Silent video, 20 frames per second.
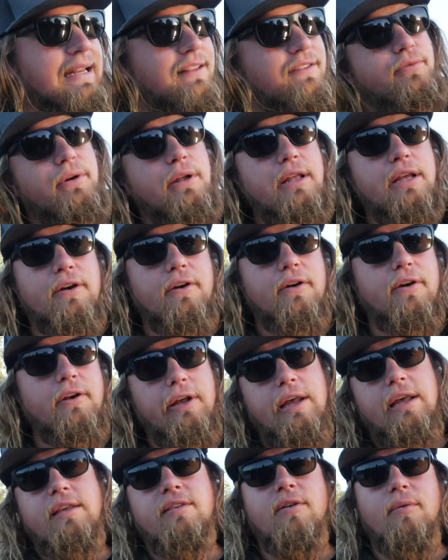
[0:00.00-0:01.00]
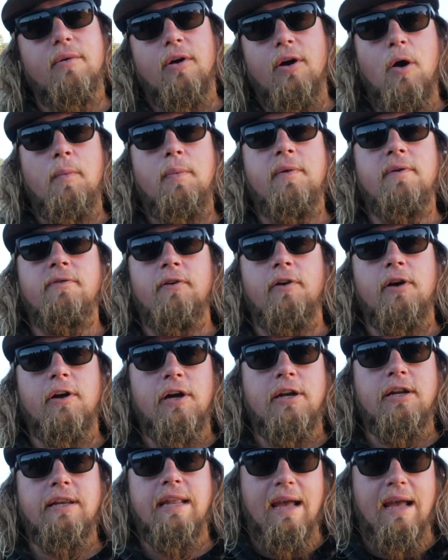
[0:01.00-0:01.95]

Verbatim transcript: It's really early, so we're hoping for a good